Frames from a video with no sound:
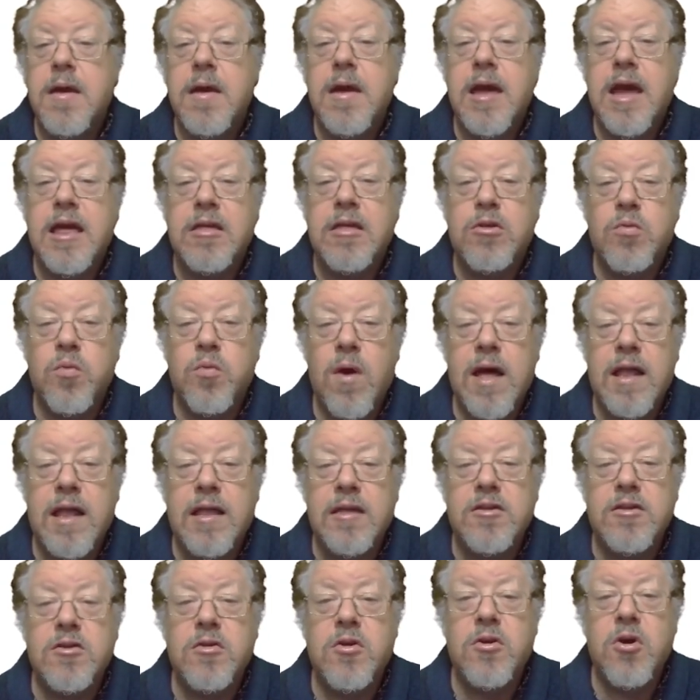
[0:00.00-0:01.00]
as well
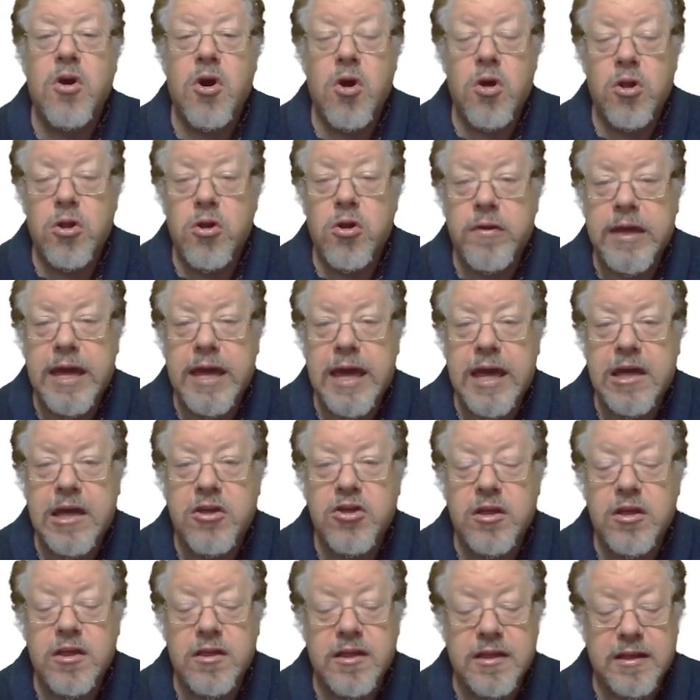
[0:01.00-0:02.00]
as
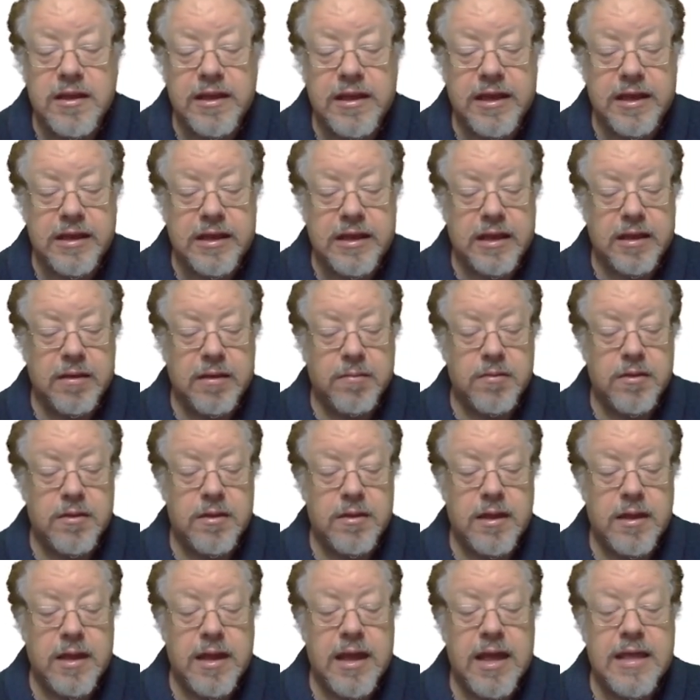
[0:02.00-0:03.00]
collocations and
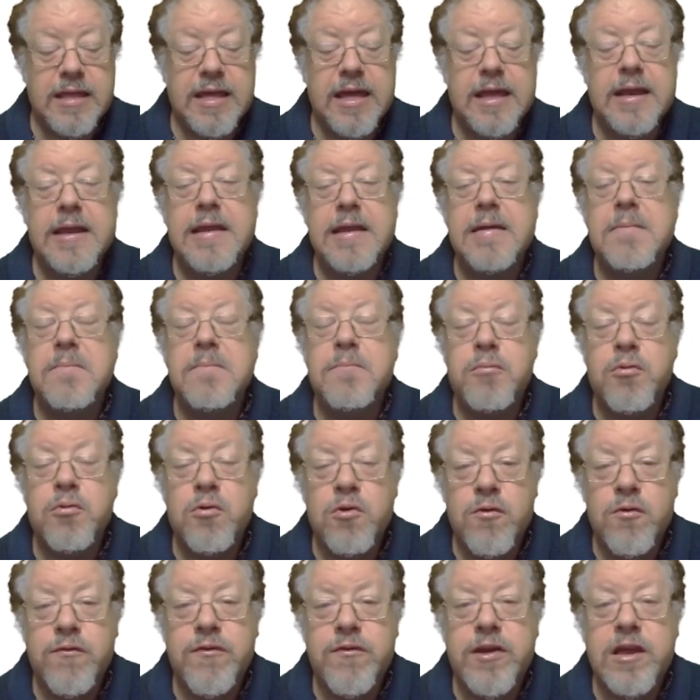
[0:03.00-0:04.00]
idioms, and then
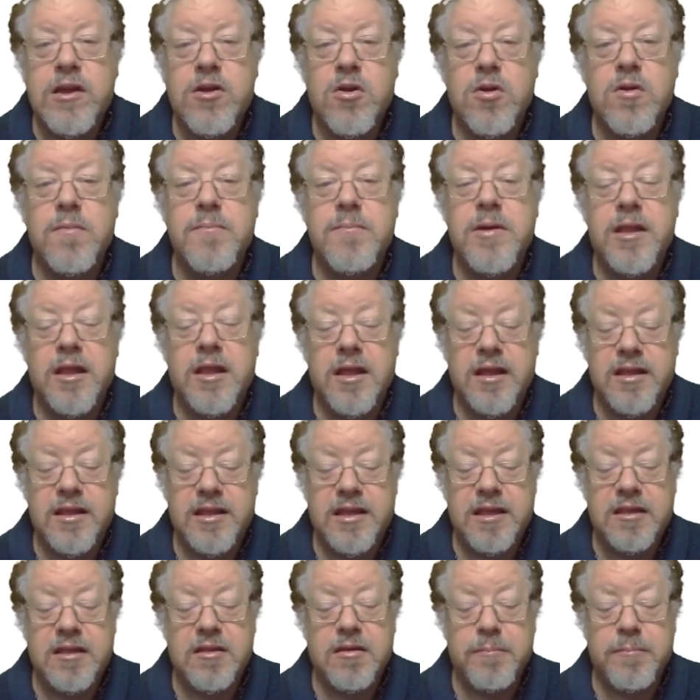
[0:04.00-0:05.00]
improving your
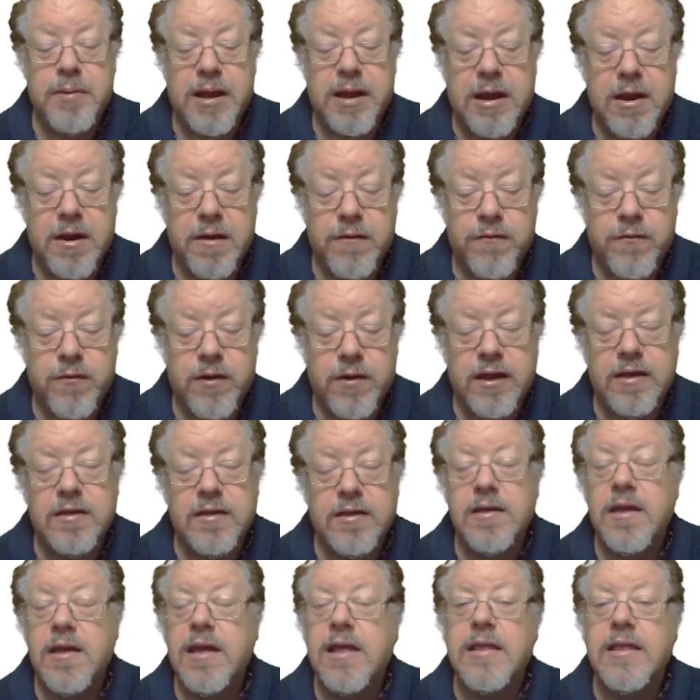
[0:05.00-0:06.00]
ability to
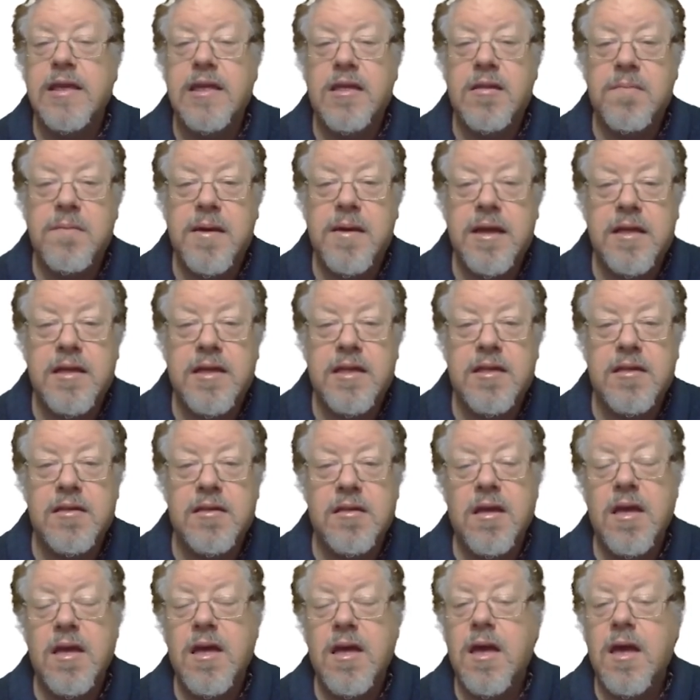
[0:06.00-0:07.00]
paraphrase. And this
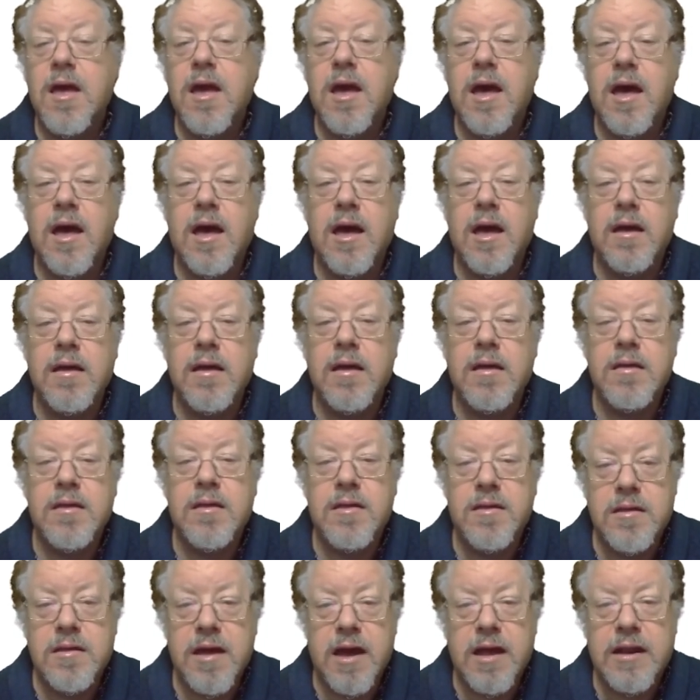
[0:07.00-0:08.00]
means
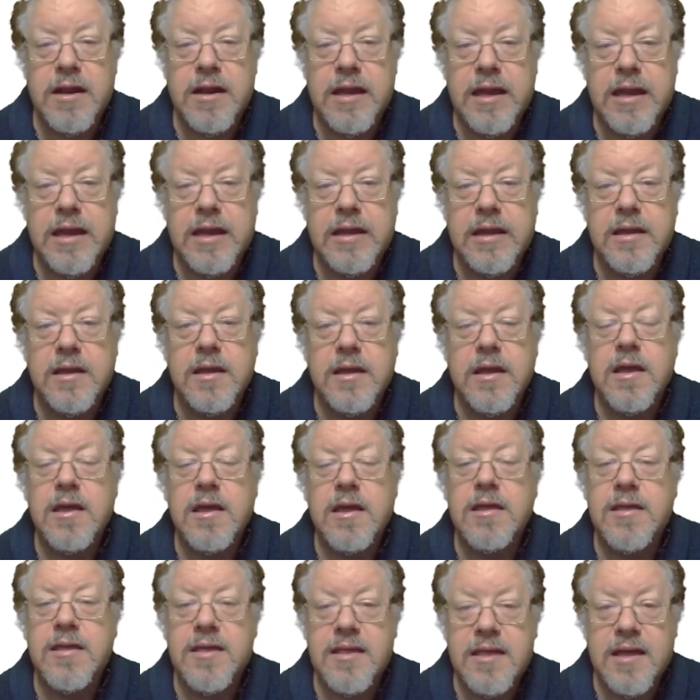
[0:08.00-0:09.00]
studying
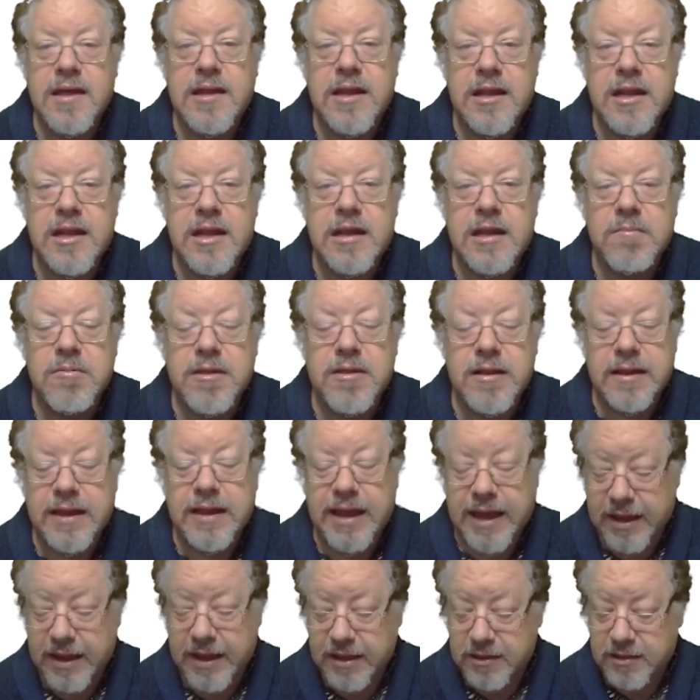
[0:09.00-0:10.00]
synonyms and
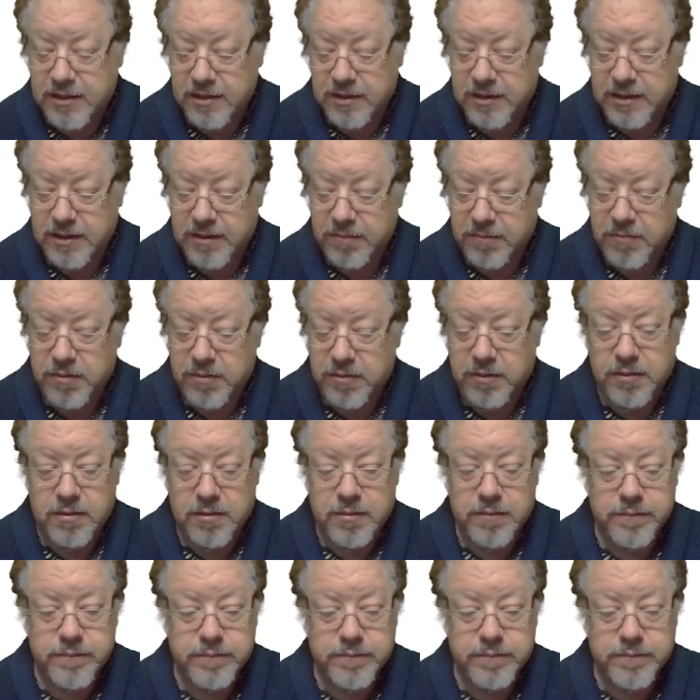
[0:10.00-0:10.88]
antonyms.